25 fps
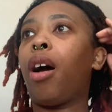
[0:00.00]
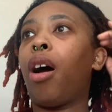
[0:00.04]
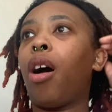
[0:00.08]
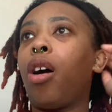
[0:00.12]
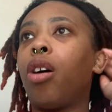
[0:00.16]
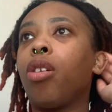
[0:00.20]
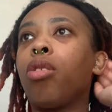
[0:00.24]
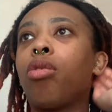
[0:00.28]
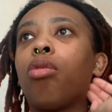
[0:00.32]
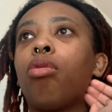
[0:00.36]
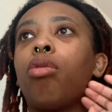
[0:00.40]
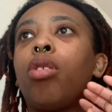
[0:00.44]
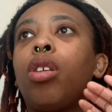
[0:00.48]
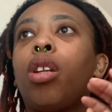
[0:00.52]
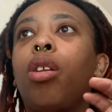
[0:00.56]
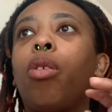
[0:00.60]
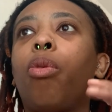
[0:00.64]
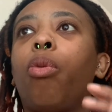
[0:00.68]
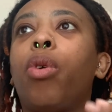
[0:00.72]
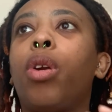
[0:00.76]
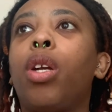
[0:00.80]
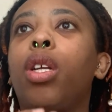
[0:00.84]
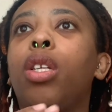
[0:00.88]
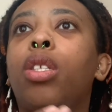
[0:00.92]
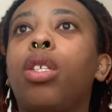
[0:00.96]
I also didn't
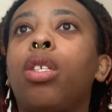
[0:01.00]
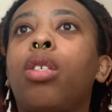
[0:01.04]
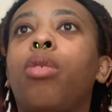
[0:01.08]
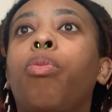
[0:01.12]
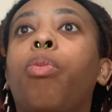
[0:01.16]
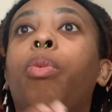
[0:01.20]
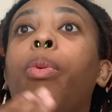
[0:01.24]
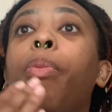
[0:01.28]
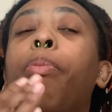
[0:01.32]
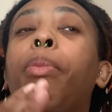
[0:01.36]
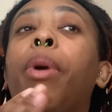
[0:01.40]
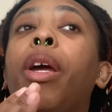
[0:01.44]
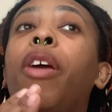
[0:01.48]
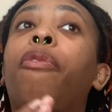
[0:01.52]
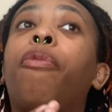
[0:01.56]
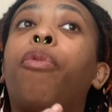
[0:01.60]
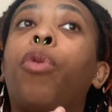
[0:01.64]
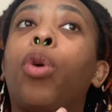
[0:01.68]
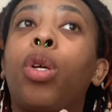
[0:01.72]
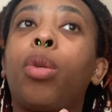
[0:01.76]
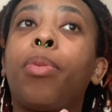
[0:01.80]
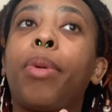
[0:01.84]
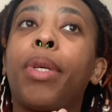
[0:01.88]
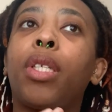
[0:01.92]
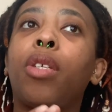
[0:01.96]
want to just make,
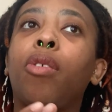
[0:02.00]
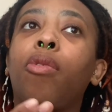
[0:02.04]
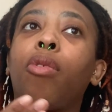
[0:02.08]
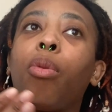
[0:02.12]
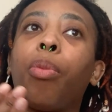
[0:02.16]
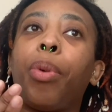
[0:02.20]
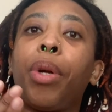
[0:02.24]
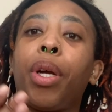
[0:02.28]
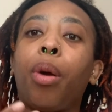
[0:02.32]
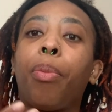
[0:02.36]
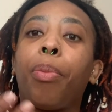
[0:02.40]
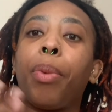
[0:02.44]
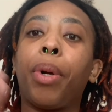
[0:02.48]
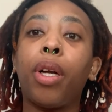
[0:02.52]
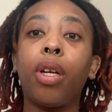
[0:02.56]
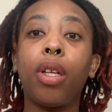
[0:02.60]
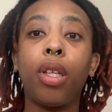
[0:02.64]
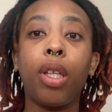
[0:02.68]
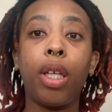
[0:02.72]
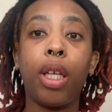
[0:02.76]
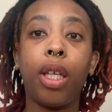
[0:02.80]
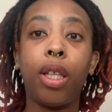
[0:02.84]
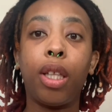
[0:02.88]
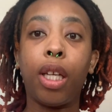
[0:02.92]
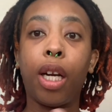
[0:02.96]
force myself to wake up
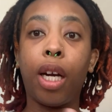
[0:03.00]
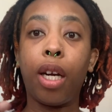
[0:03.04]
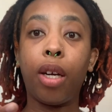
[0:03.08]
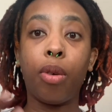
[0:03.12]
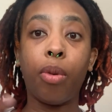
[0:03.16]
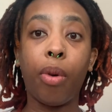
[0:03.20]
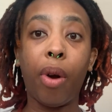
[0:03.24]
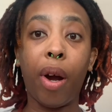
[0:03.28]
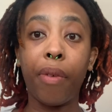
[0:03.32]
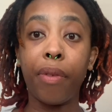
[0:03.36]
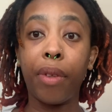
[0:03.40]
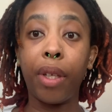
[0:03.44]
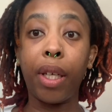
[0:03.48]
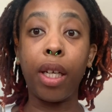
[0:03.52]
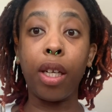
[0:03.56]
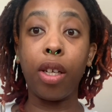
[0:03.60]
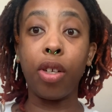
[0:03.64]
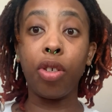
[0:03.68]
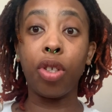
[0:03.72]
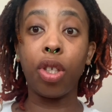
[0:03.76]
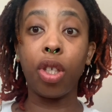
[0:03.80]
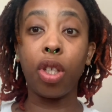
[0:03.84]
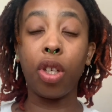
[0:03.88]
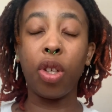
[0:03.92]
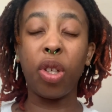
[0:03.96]
early and then I don't have the
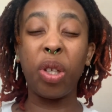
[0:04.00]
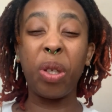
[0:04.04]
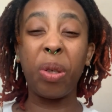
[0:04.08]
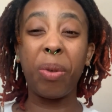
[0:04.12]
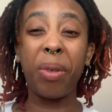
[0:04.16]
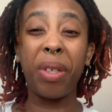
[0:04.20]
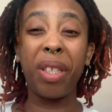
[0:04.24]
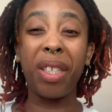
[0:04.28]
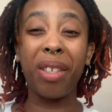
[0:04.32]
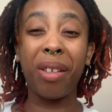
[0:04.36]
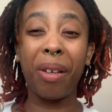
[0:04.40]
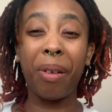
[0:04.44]
energy to do it.